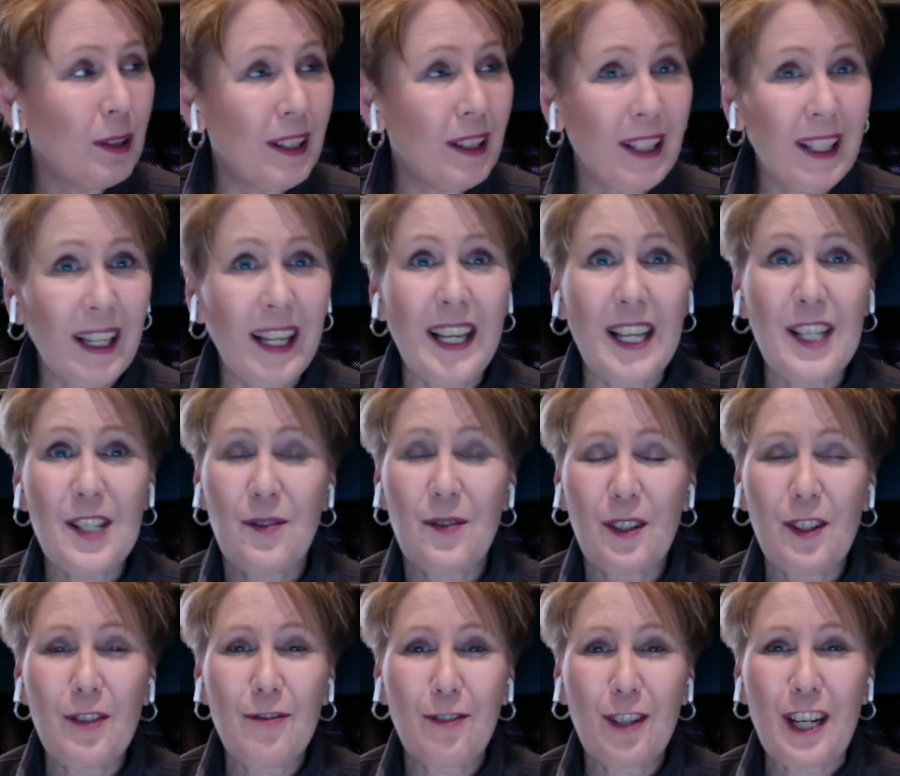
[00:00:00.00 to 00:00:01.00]
Please
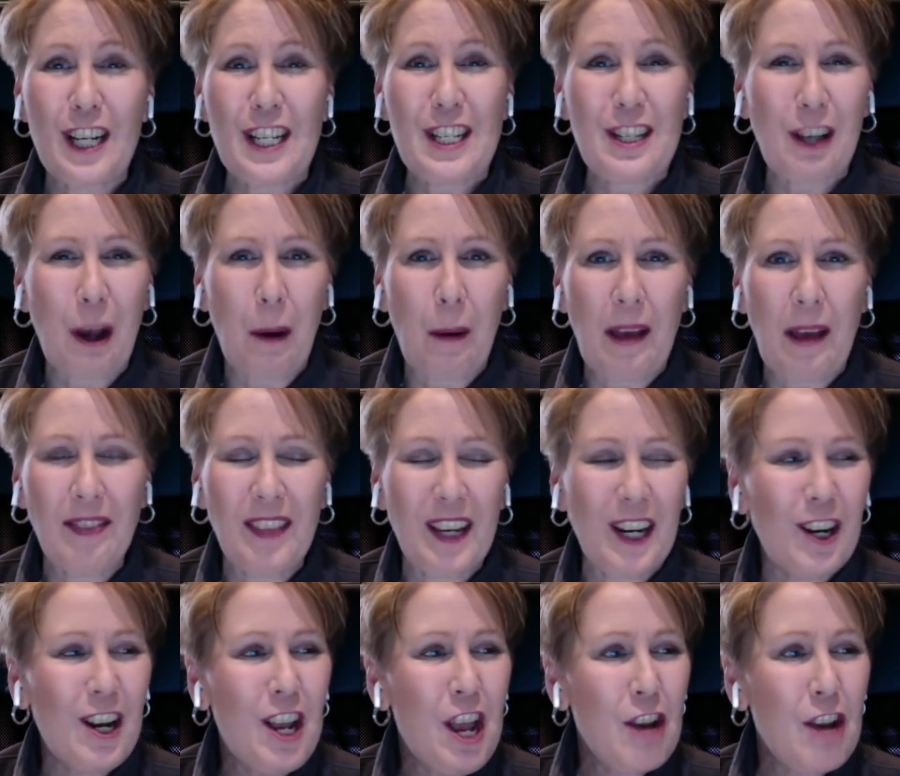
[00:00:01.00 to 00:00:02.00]
feel free to go out
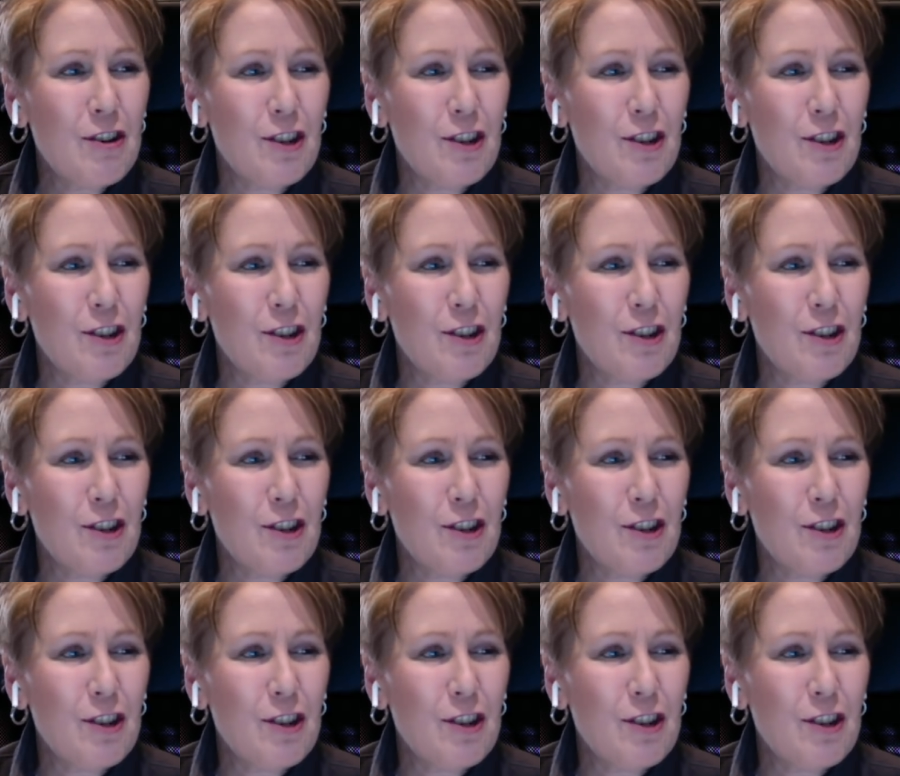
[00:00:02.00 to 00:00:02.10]
there,